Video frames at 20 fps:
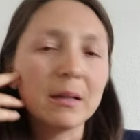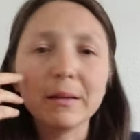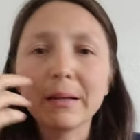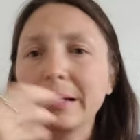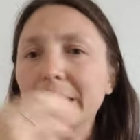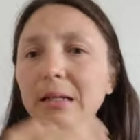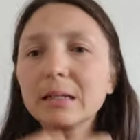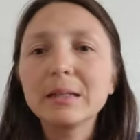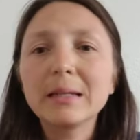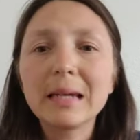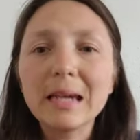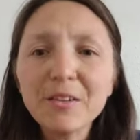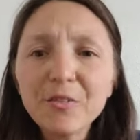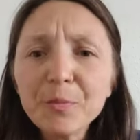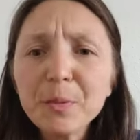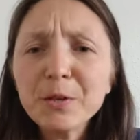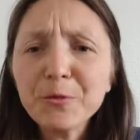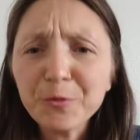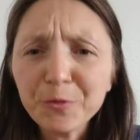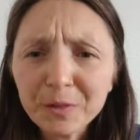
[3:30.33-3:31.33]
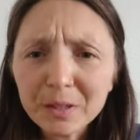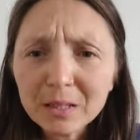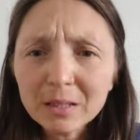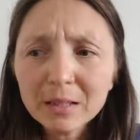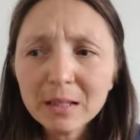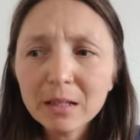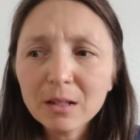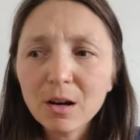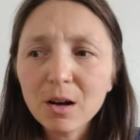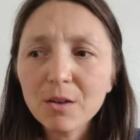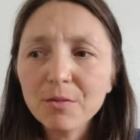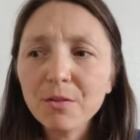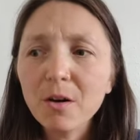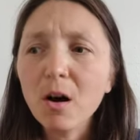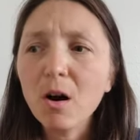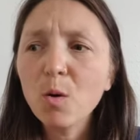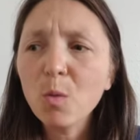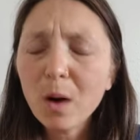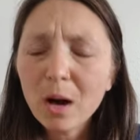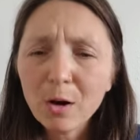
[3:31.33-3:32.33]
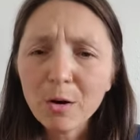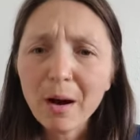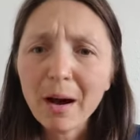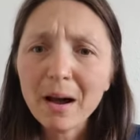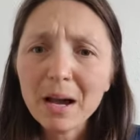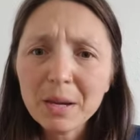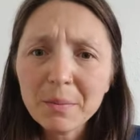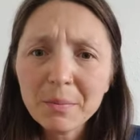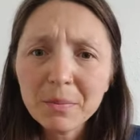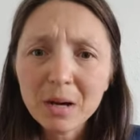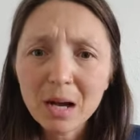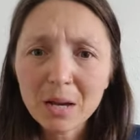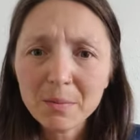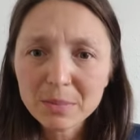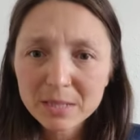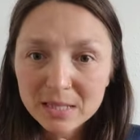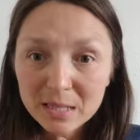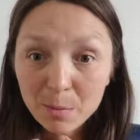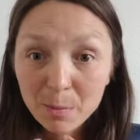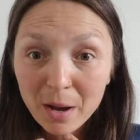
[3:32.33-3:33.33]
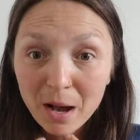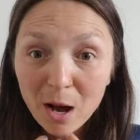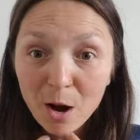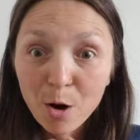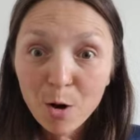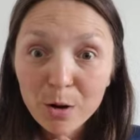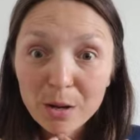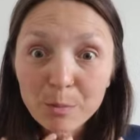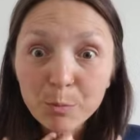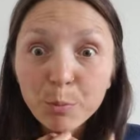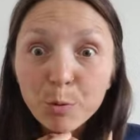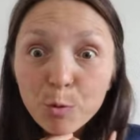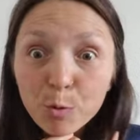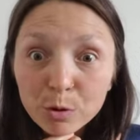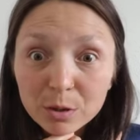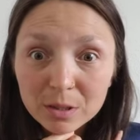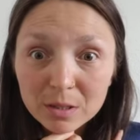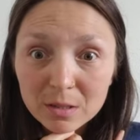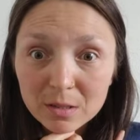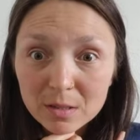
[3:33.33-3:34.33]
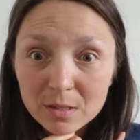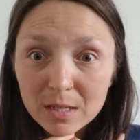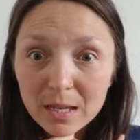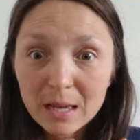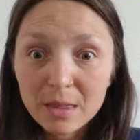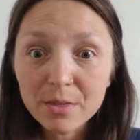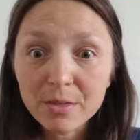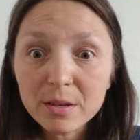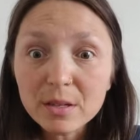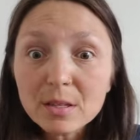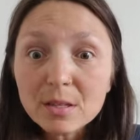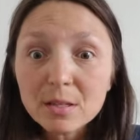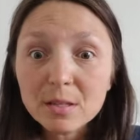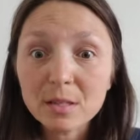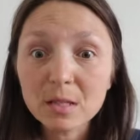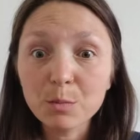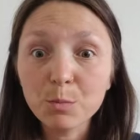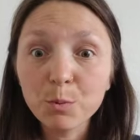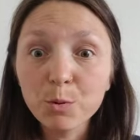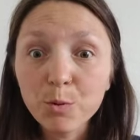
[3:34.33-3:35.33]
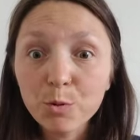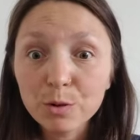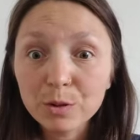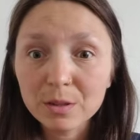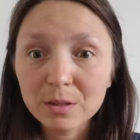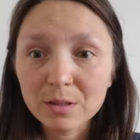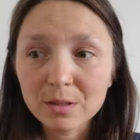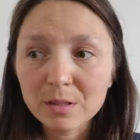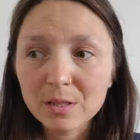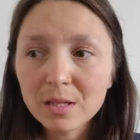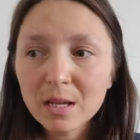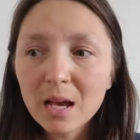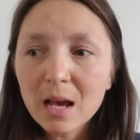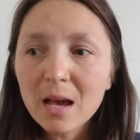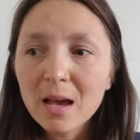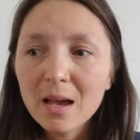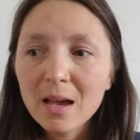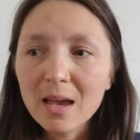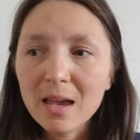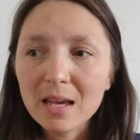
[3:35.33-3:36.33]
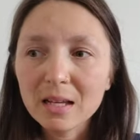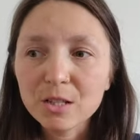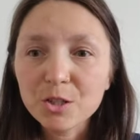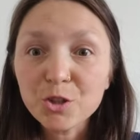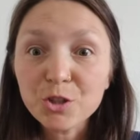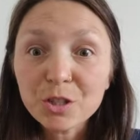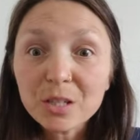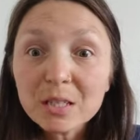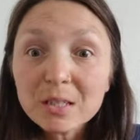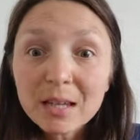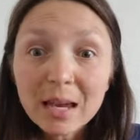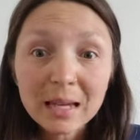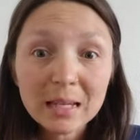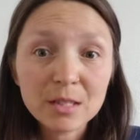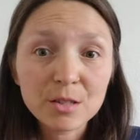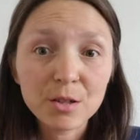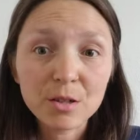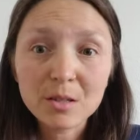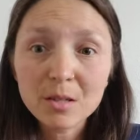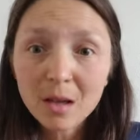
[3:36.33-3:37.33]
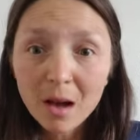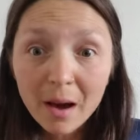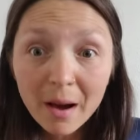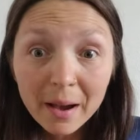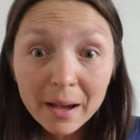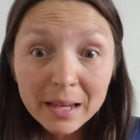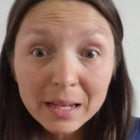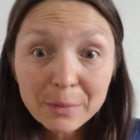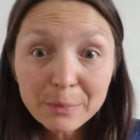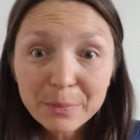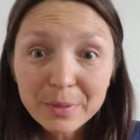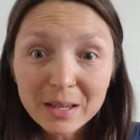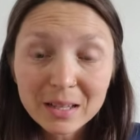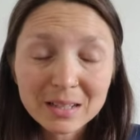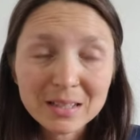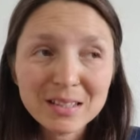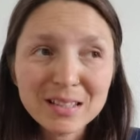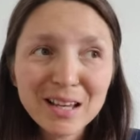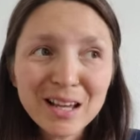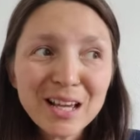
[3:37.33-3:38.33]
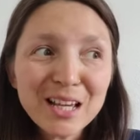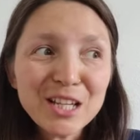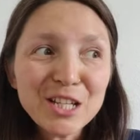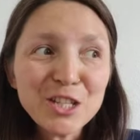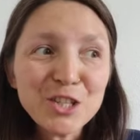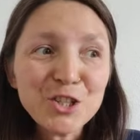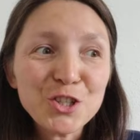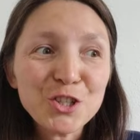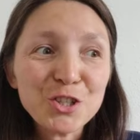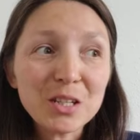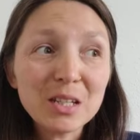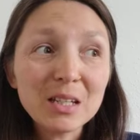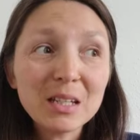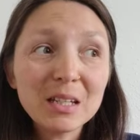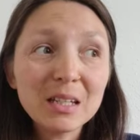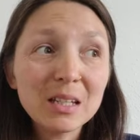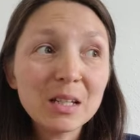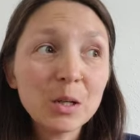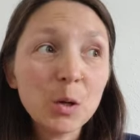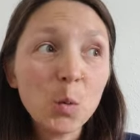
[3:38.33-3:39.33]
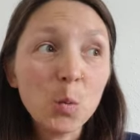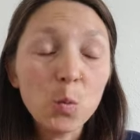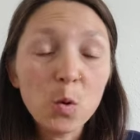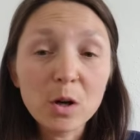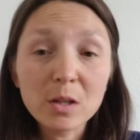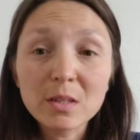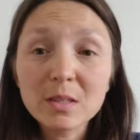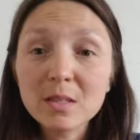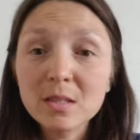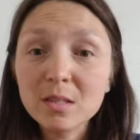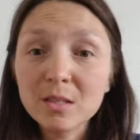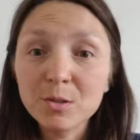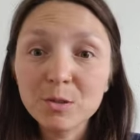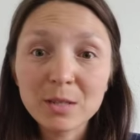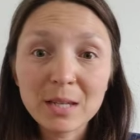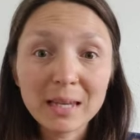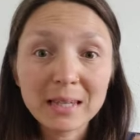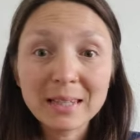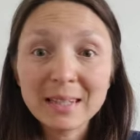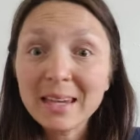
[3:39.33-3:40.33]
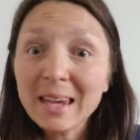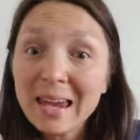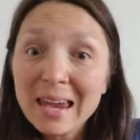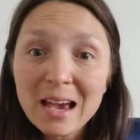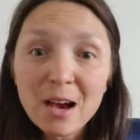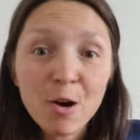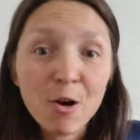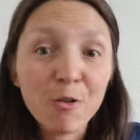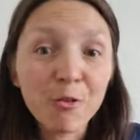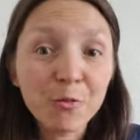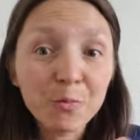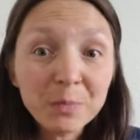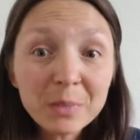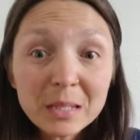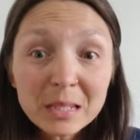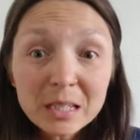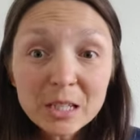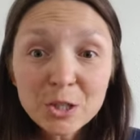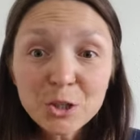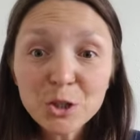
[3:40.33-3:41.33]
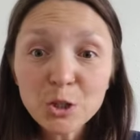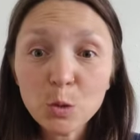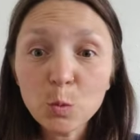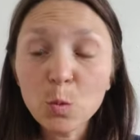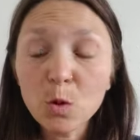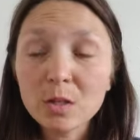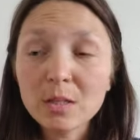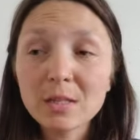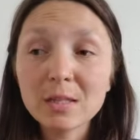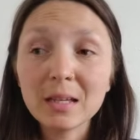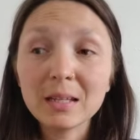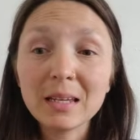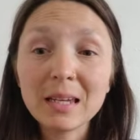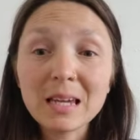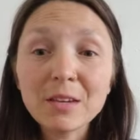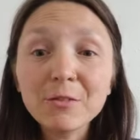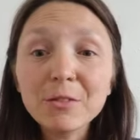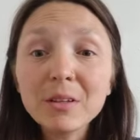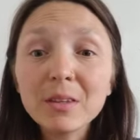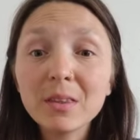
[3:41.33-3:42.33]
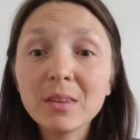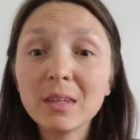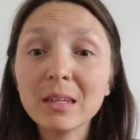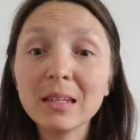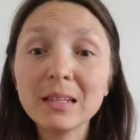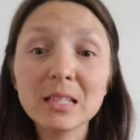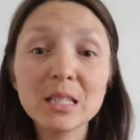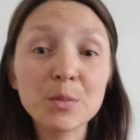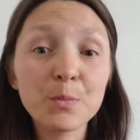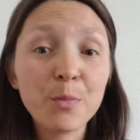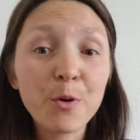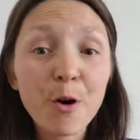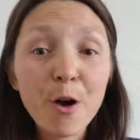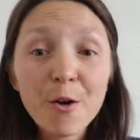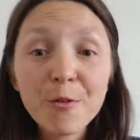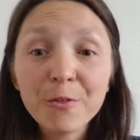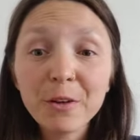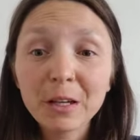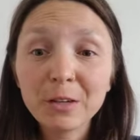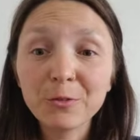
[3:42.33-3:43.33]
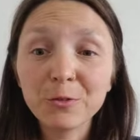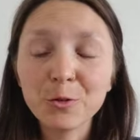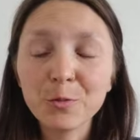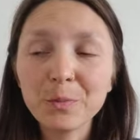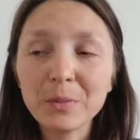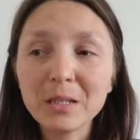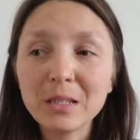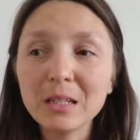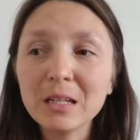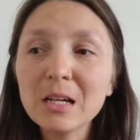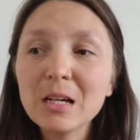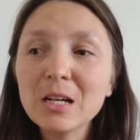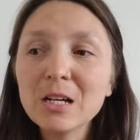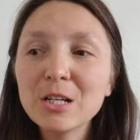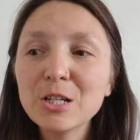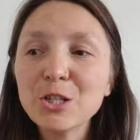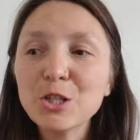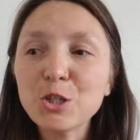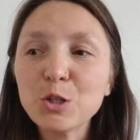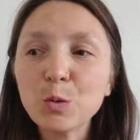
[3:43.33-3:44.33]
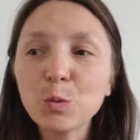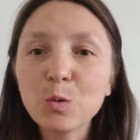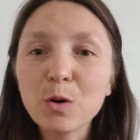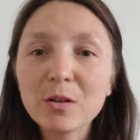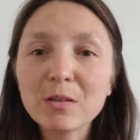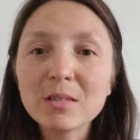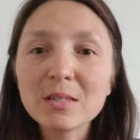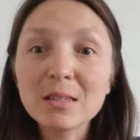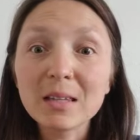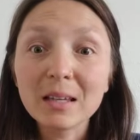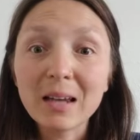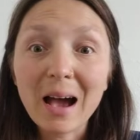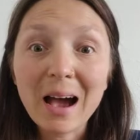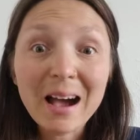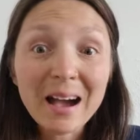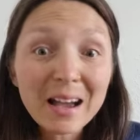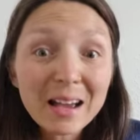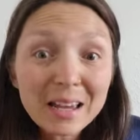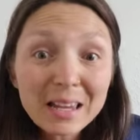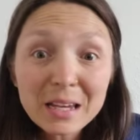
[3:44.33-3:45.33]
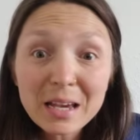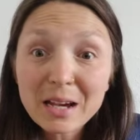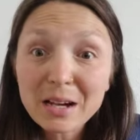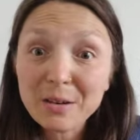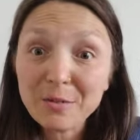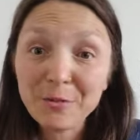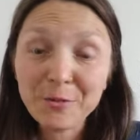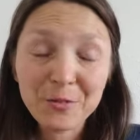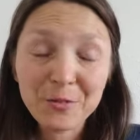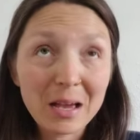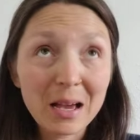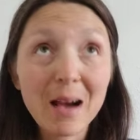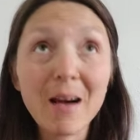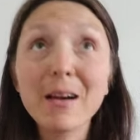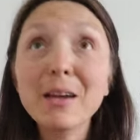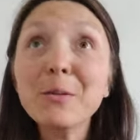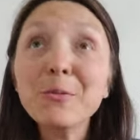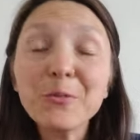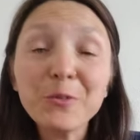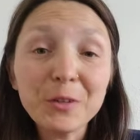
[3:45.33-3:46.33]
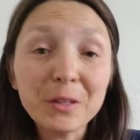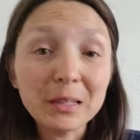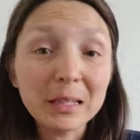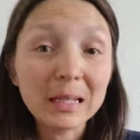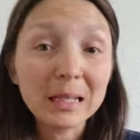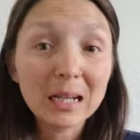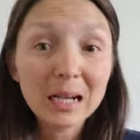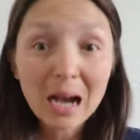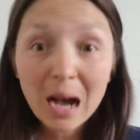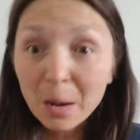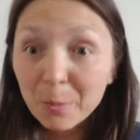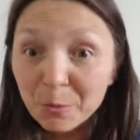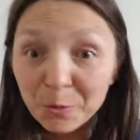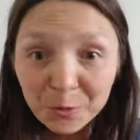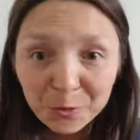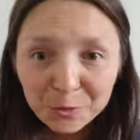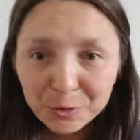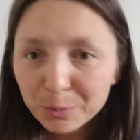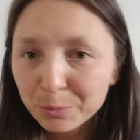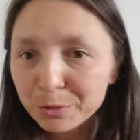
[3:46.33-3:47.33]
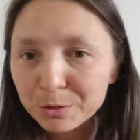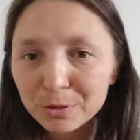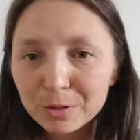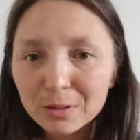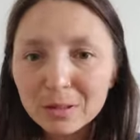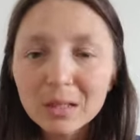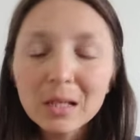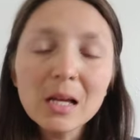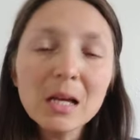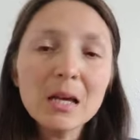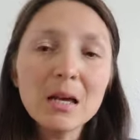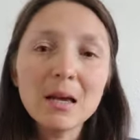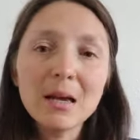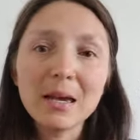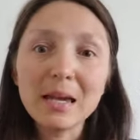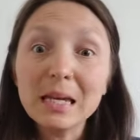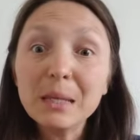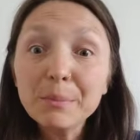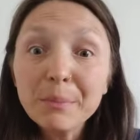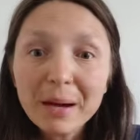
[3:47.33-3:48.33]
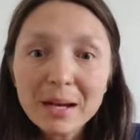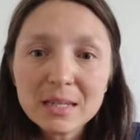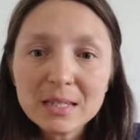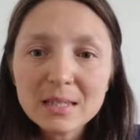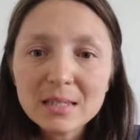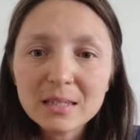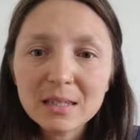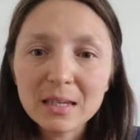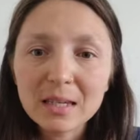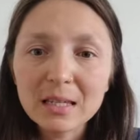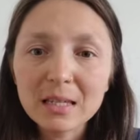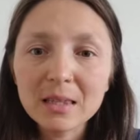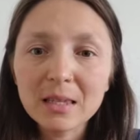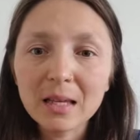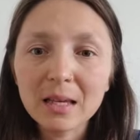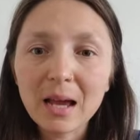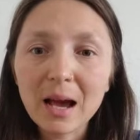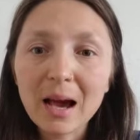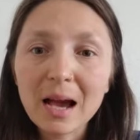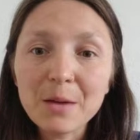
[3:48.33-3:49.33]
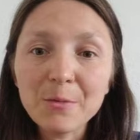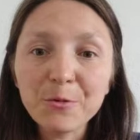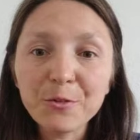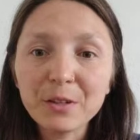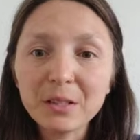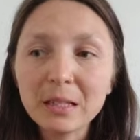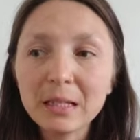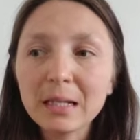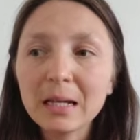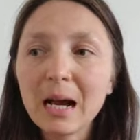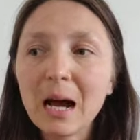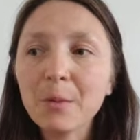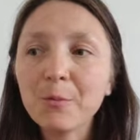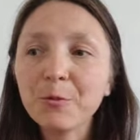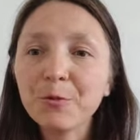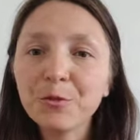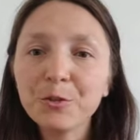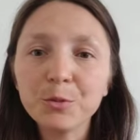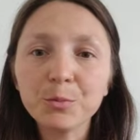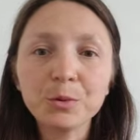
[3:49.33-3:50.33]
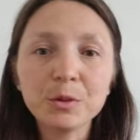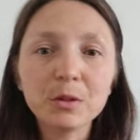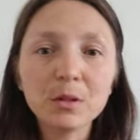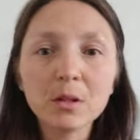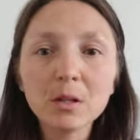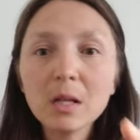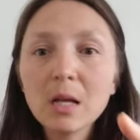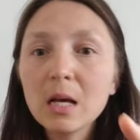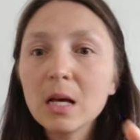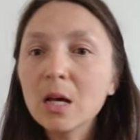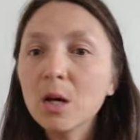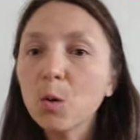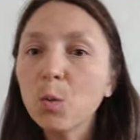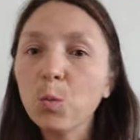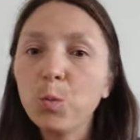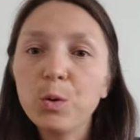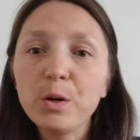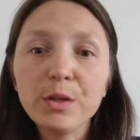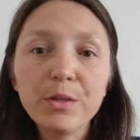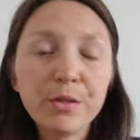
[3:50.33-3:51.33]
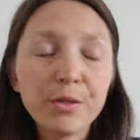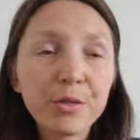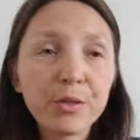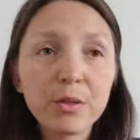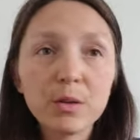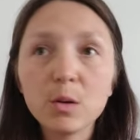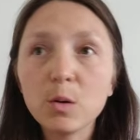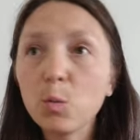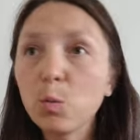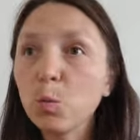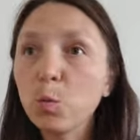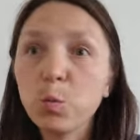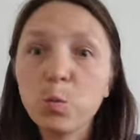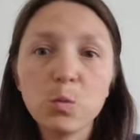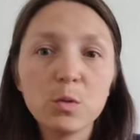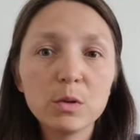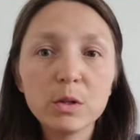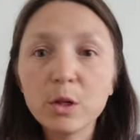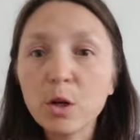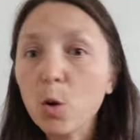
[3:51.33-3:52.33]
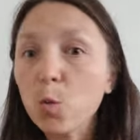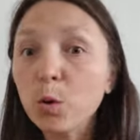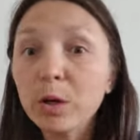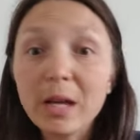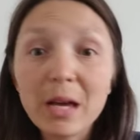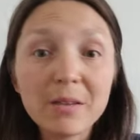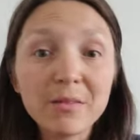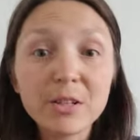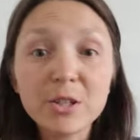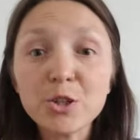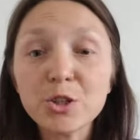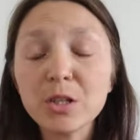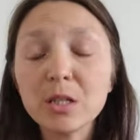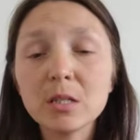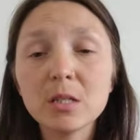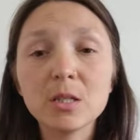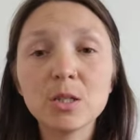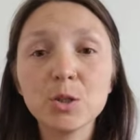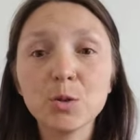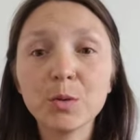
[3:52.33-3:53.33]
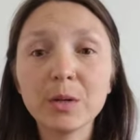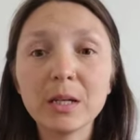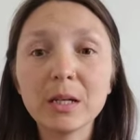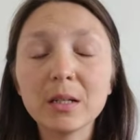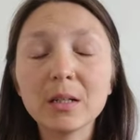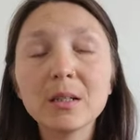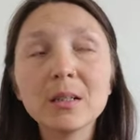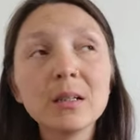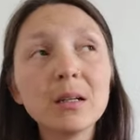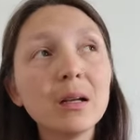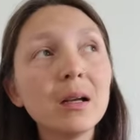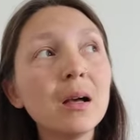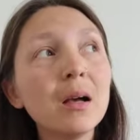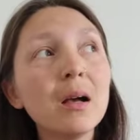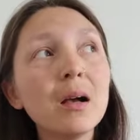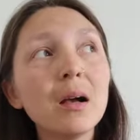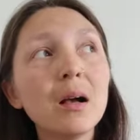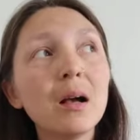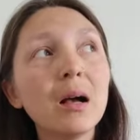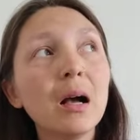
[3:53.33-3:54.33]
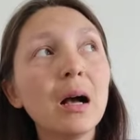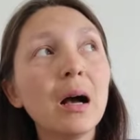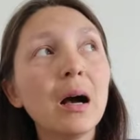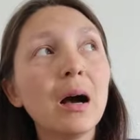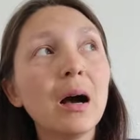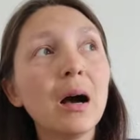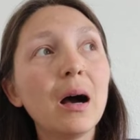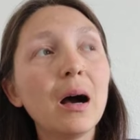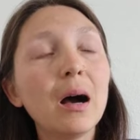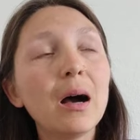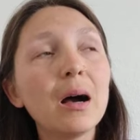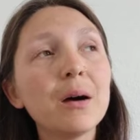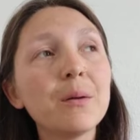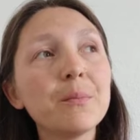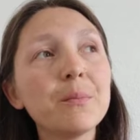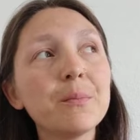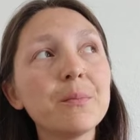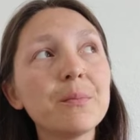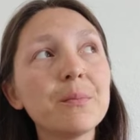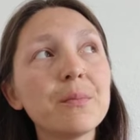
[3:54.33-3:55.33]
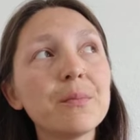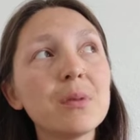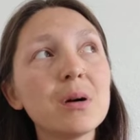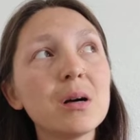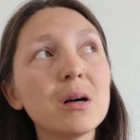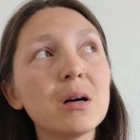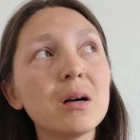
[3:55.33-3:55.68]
like it gave me a feeling of, oh wow, I'm somehow important, and this is important, and she takes her time, and she wants to take care of me. She wants that everything is perfect for me. She wants that I am feeling comfortable in my skin, that I'm feeling comfortable with, whatever she is doing. And